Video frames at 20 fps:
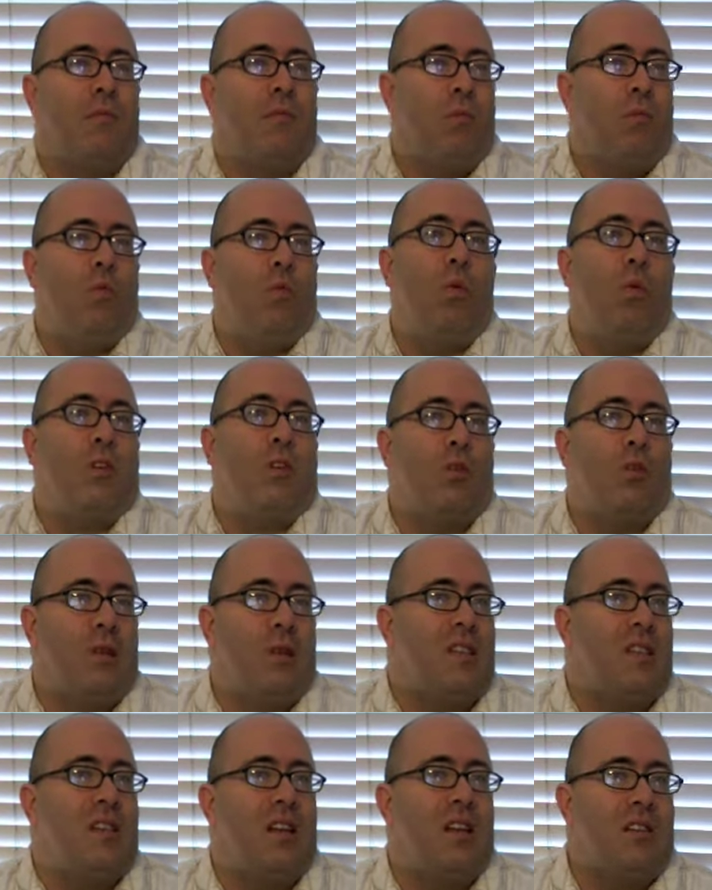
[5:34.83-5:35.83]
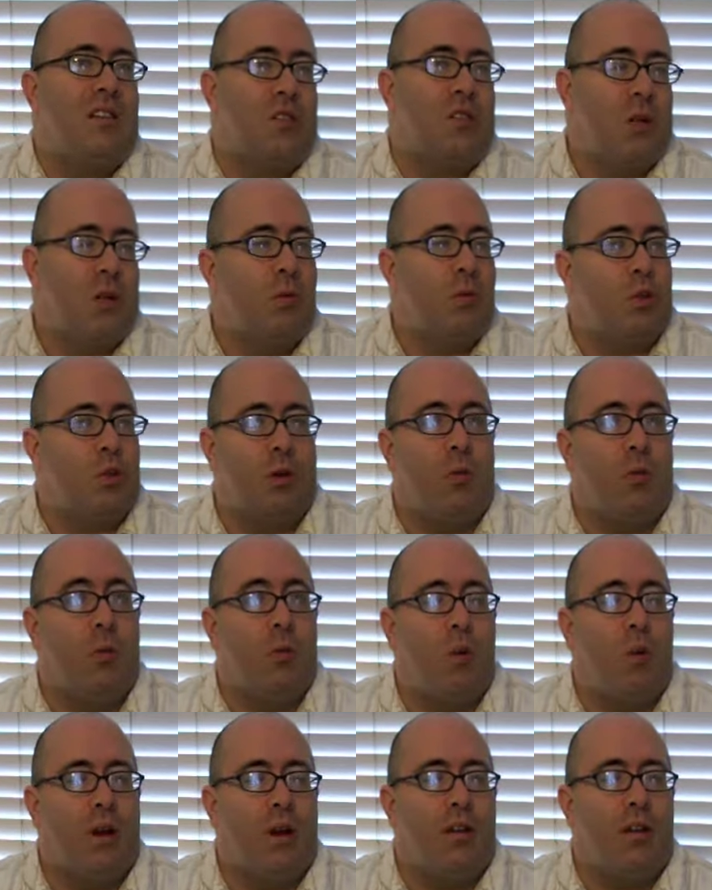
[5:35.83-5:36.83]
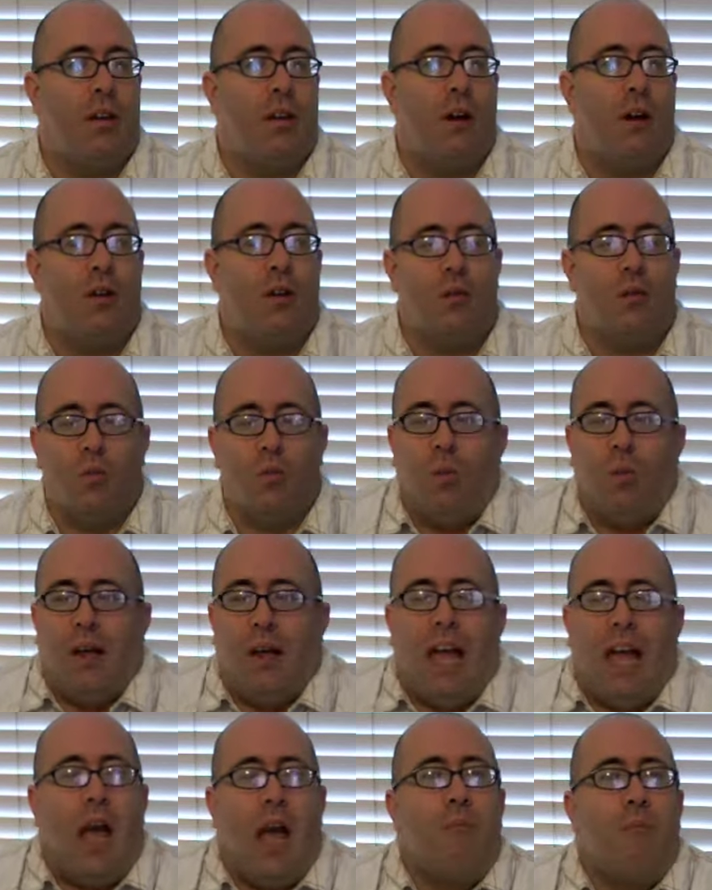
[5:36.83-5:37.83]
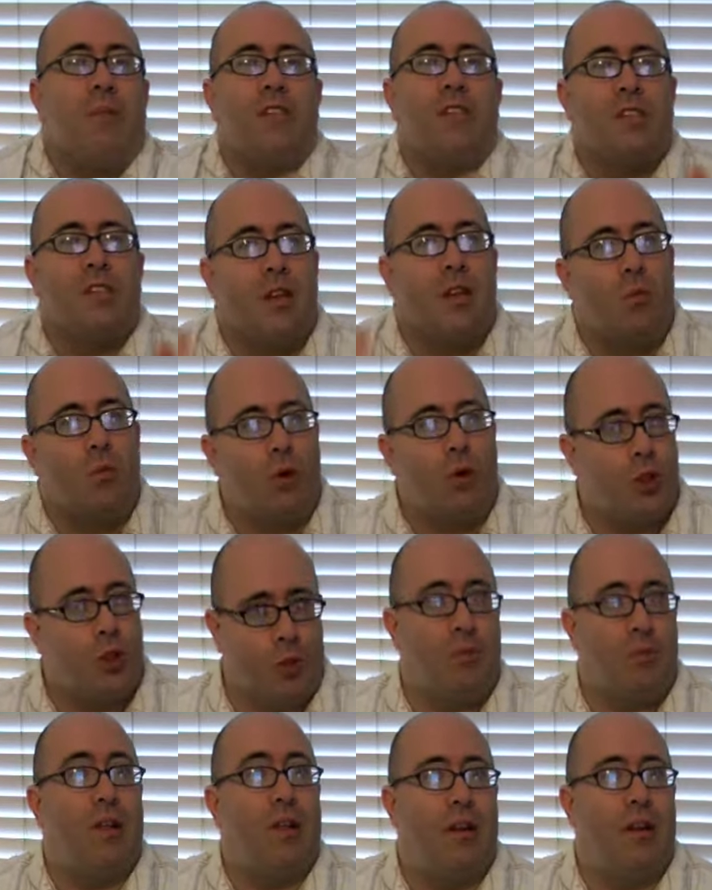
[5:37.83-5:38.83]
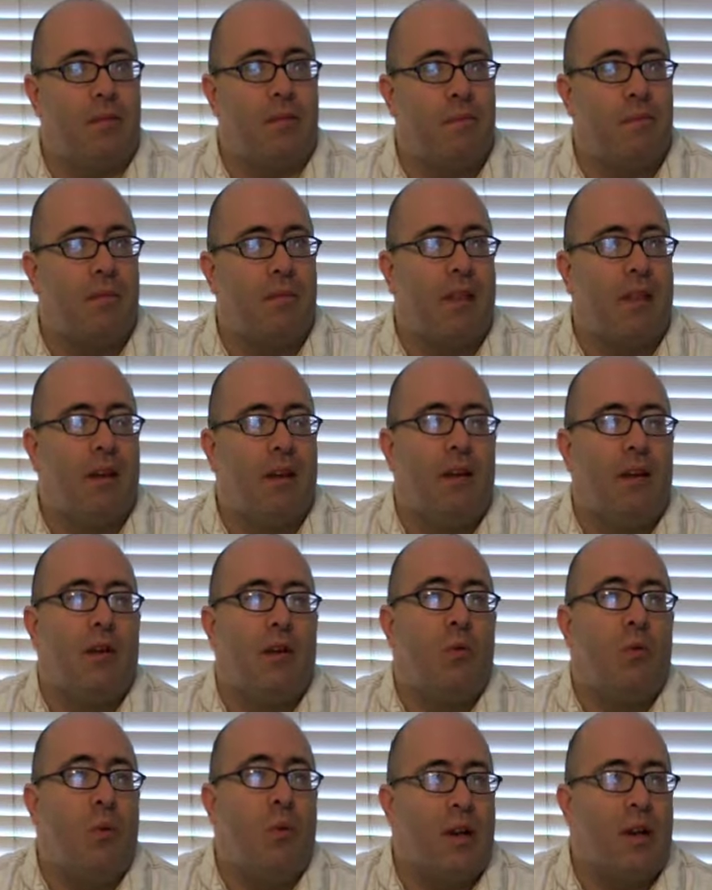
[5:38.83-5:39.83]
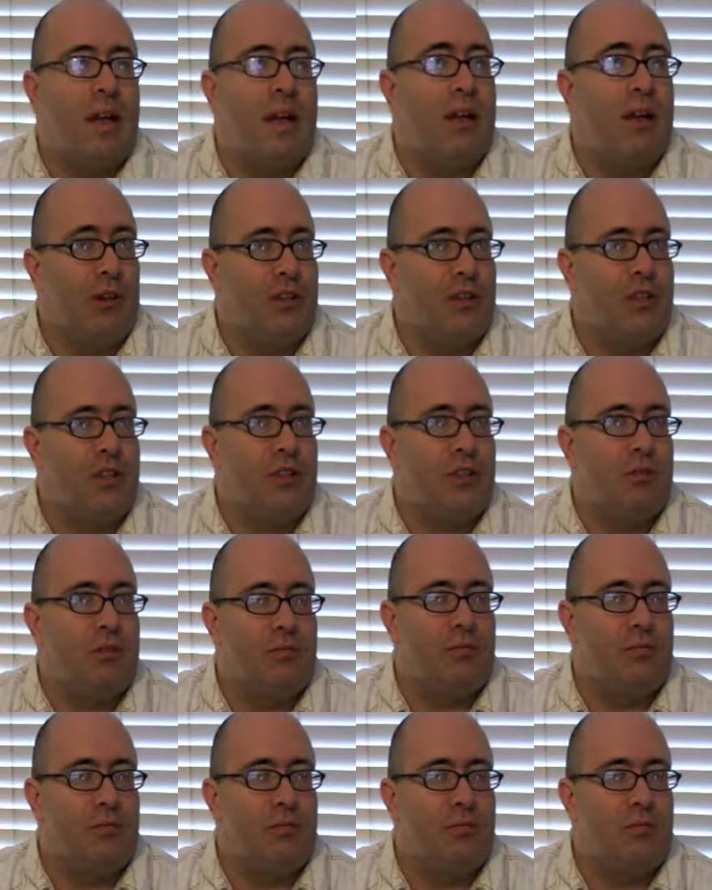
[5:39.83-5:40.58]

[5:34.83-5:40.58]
What do we see in Scripture? What happens in worship then? What else?